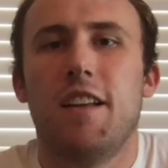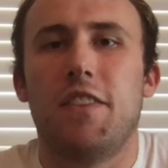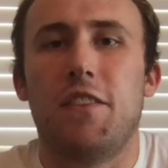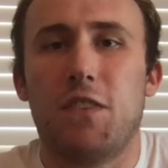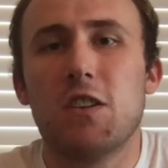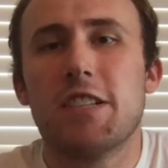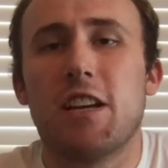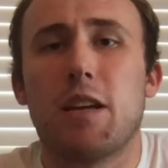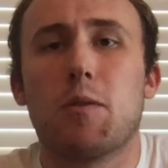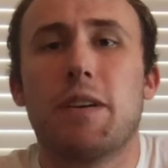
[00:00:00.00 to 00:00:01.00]
The first
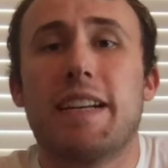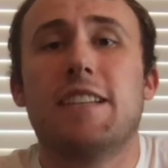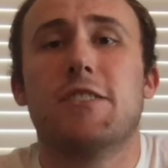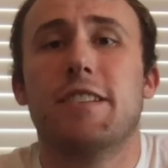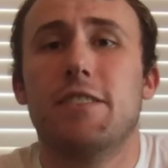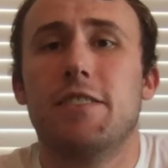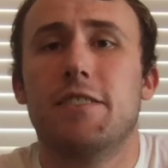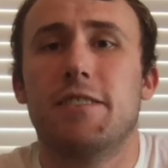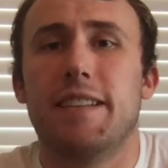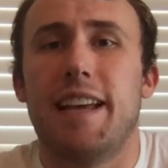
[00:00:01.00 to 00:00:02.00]
shell I'm going to introduce you
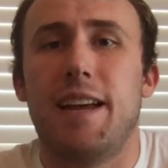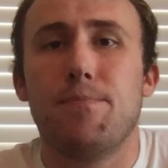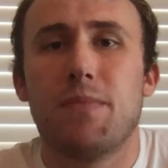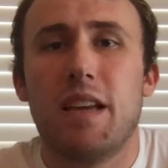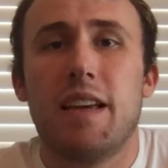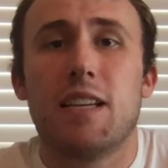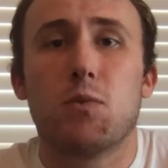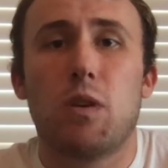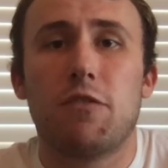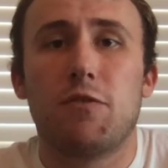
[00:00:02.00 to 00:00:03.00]
to today is
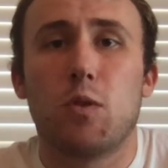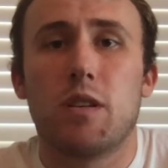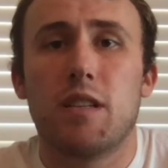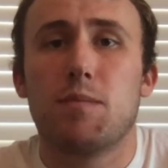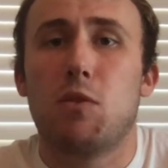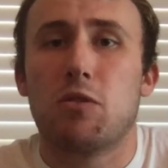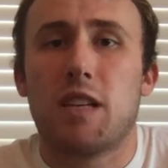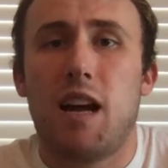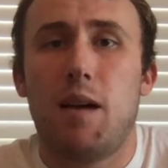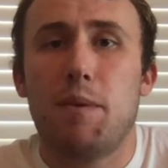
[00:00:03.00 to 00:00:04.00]
one of Florida's most
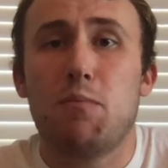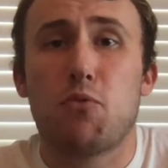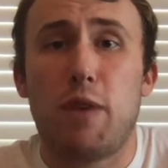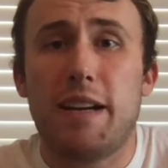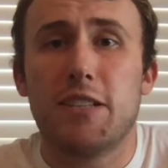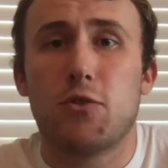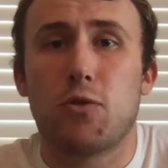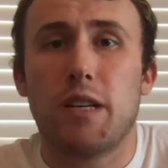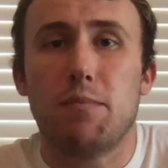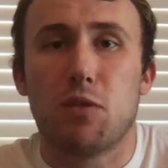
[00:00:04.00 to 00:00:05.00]
common
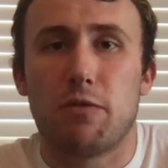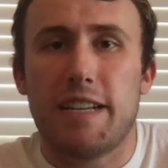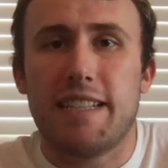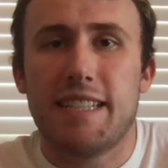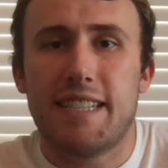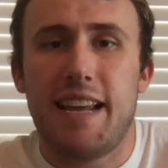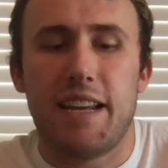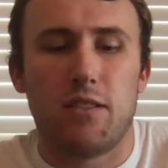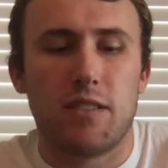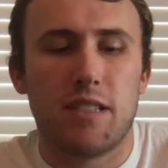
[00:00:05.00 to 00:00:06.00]
predatory marine
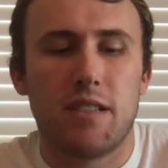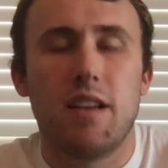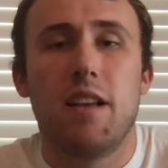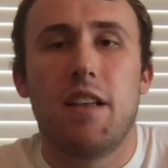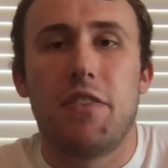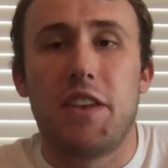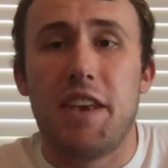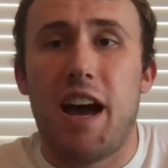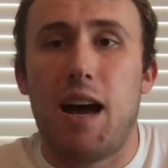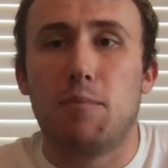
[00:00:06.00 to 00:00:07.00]
snails, the
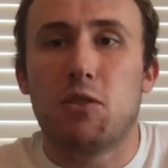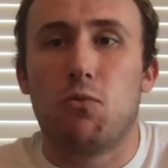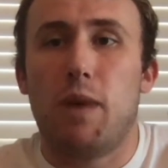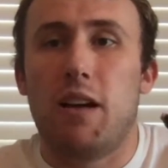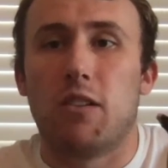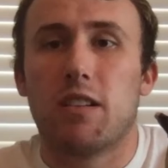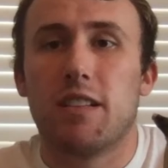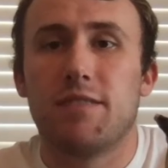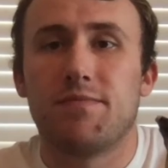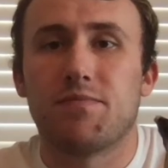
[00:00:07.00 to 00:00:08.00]
knobbed whelk.
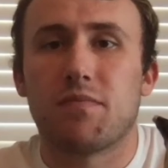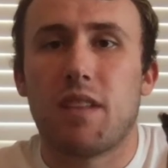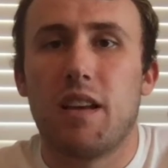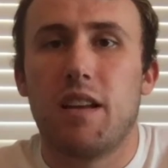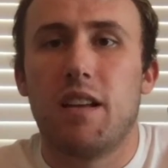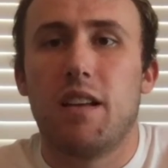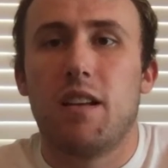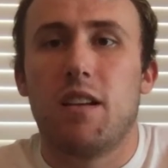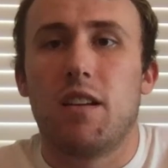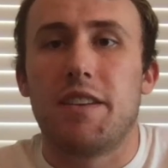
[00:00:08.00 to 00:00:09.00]

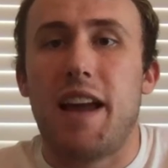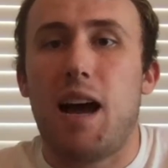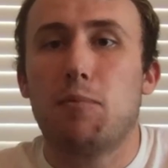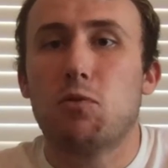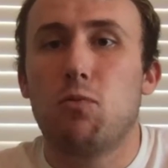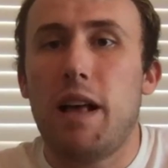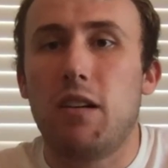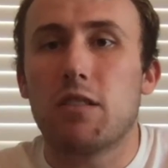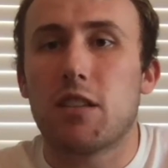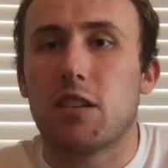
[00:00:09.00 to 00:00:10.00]
Knobbed
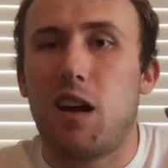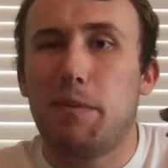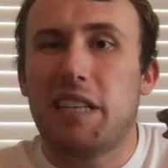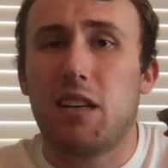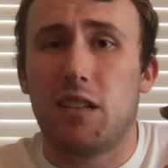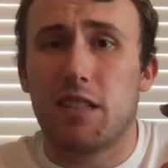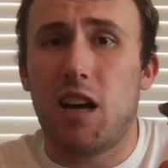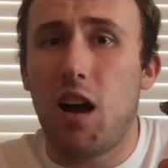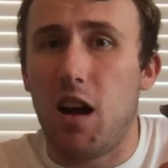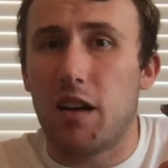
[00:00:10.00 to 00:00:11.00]
whelks are commonly called
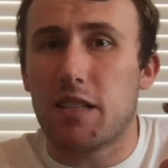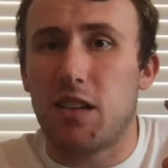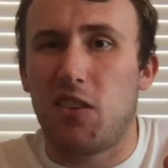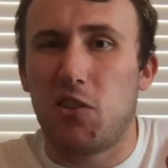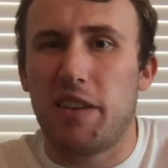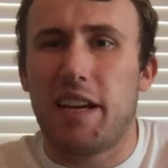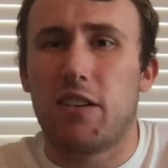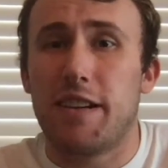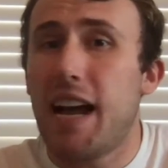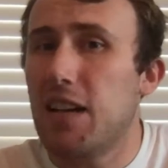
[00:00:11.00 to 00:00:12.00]
conchs, although they are
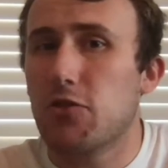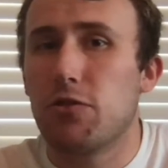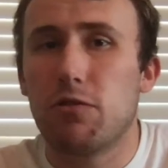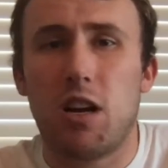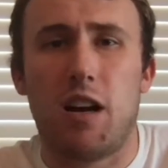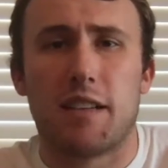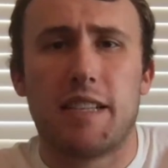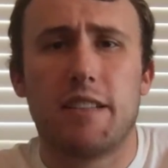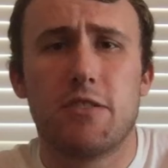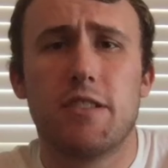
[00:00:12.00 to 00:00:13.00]
not true conchs.
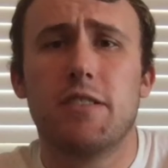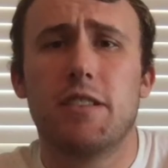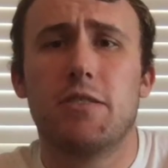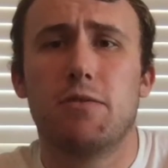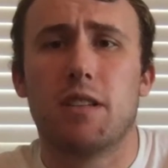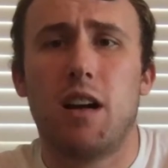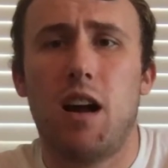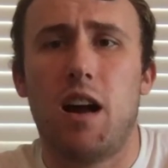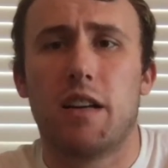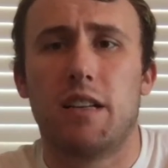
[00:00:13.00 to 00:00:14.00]
I'll introduce you to a
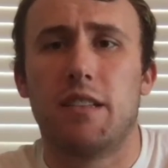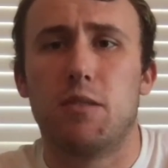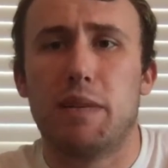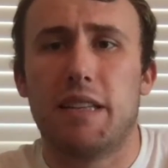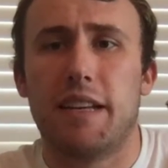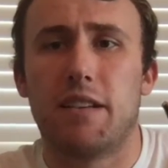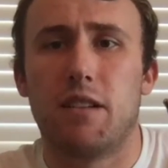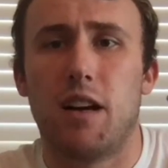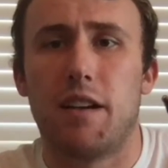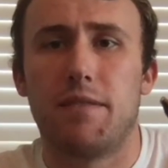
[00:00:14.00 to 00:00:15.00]
conch a little bit later
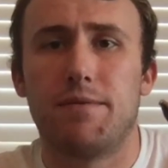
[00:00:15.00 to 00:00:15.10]
on.